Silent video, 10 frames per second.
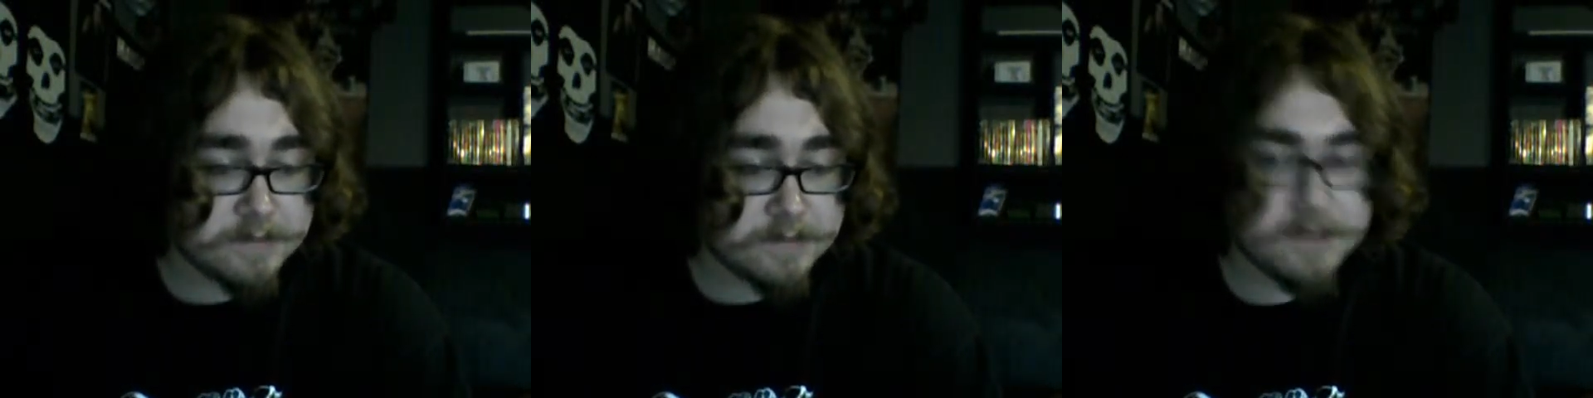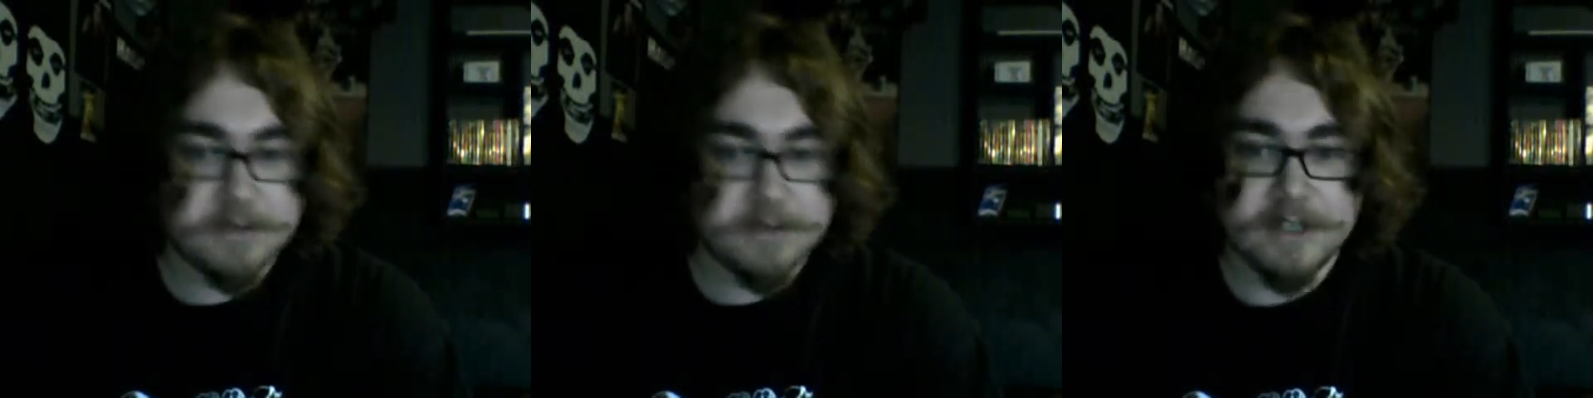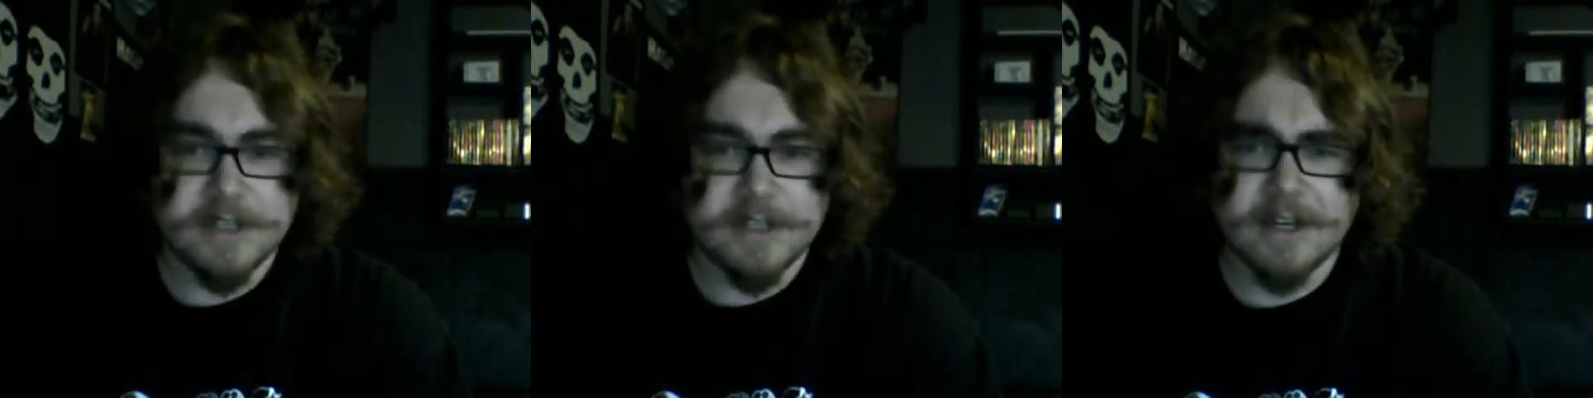to
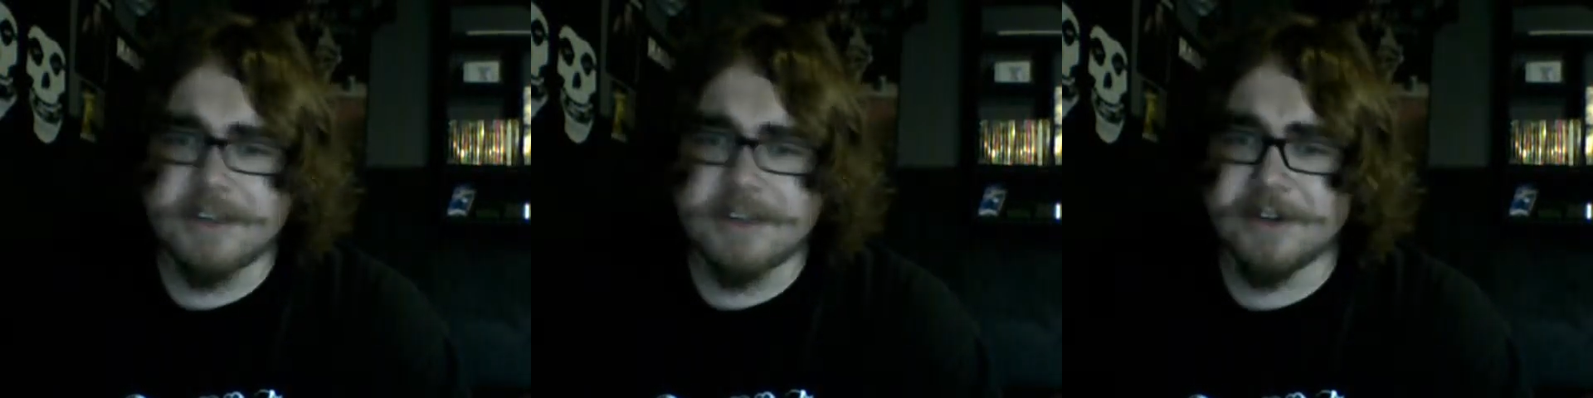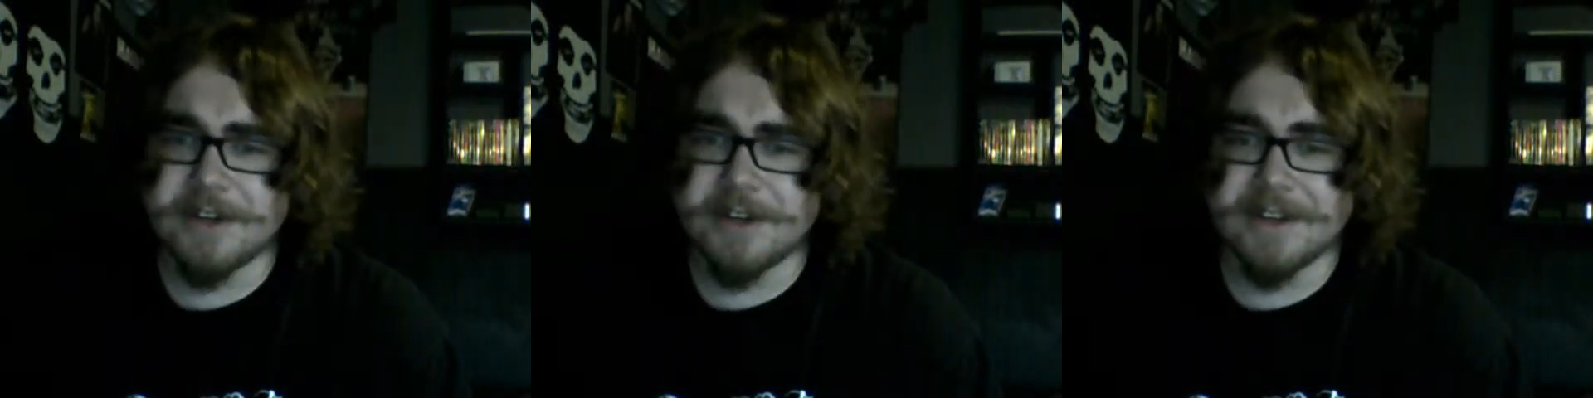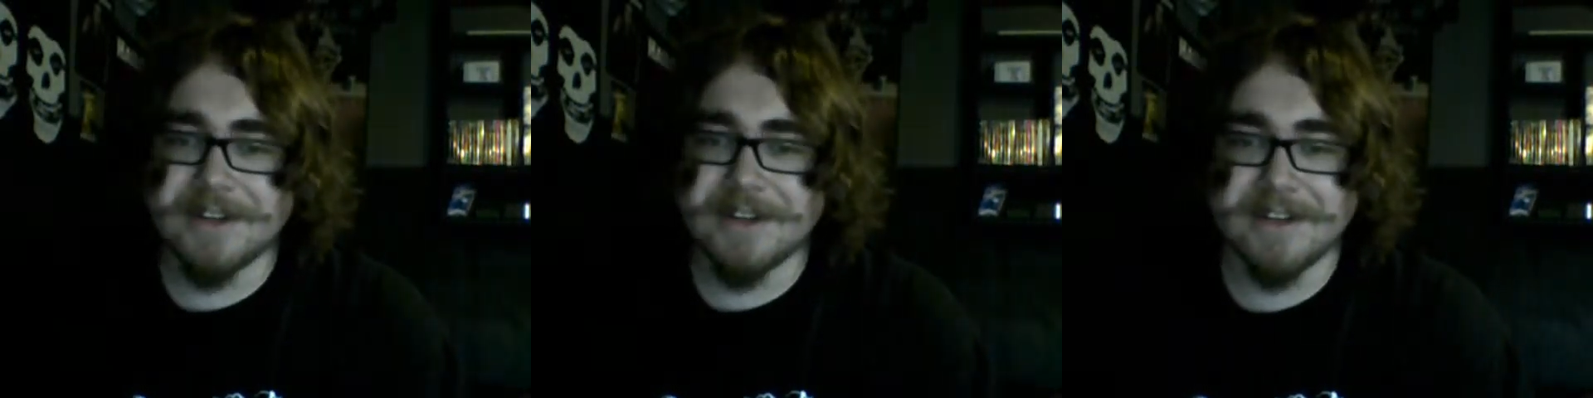be a trend
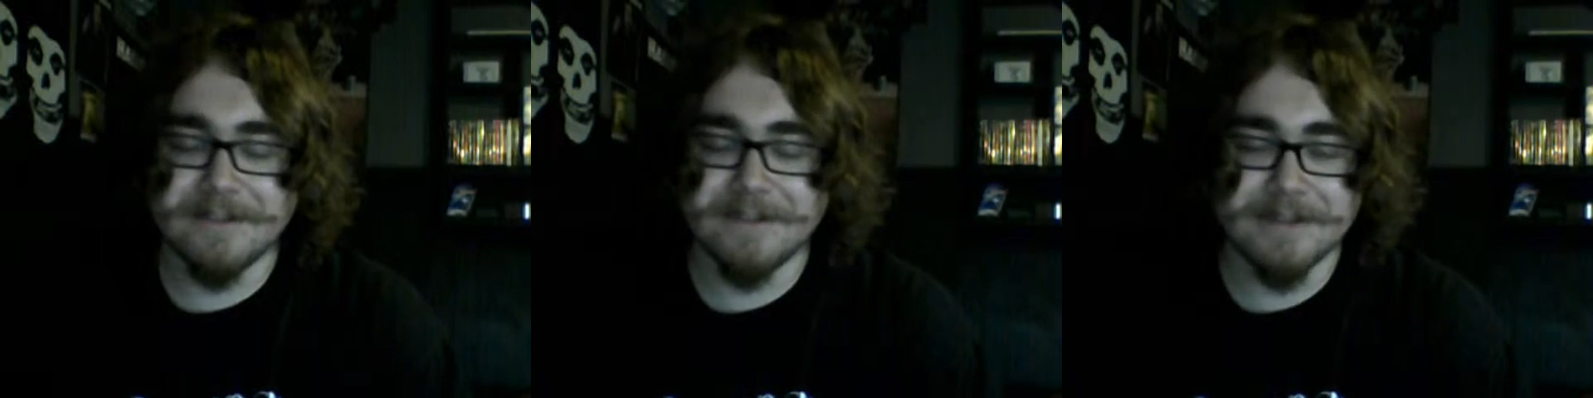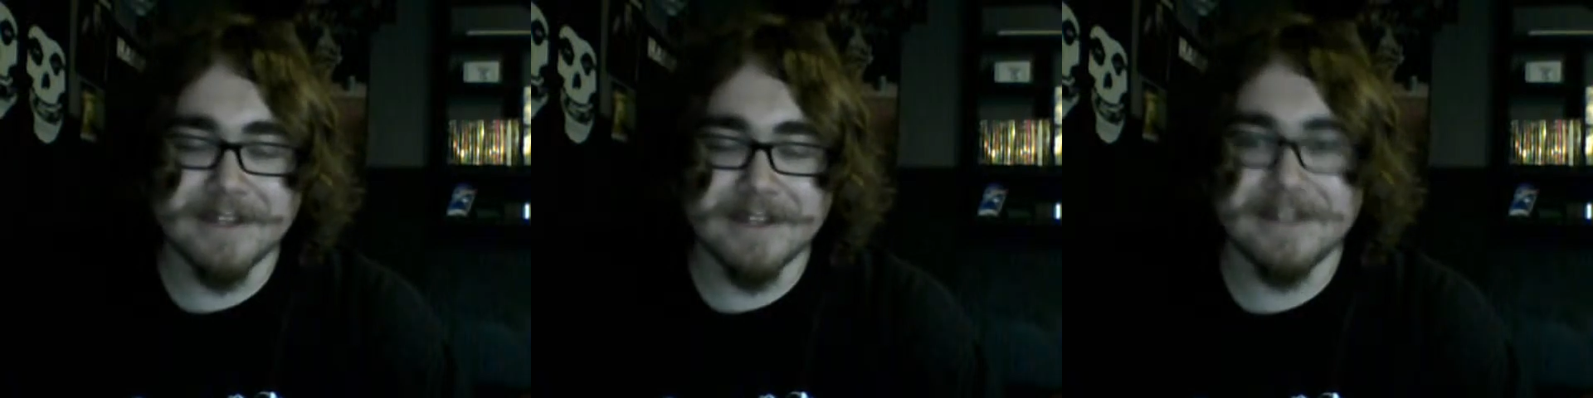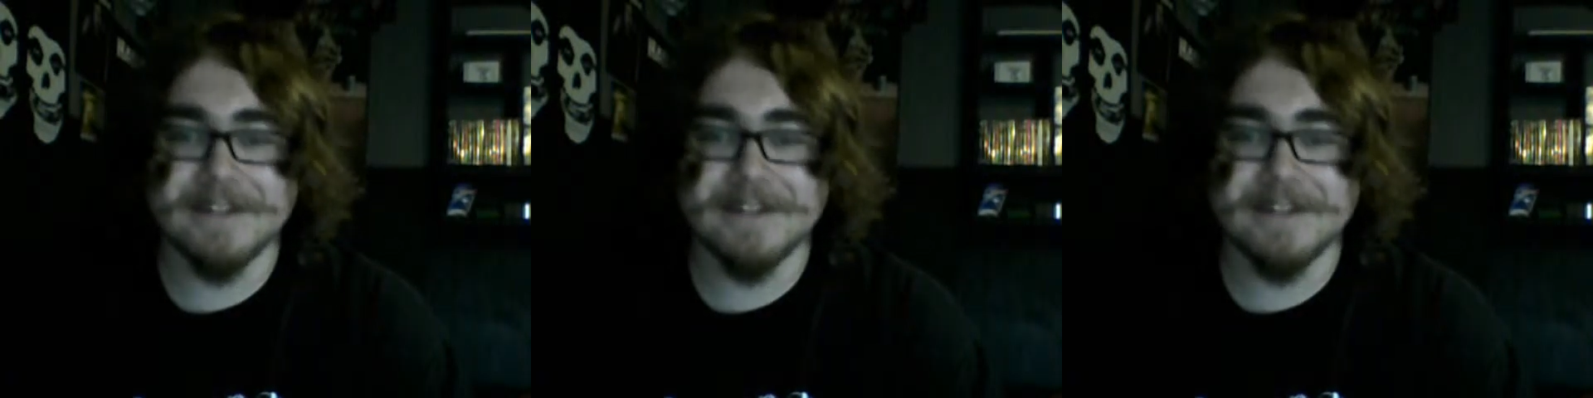here lately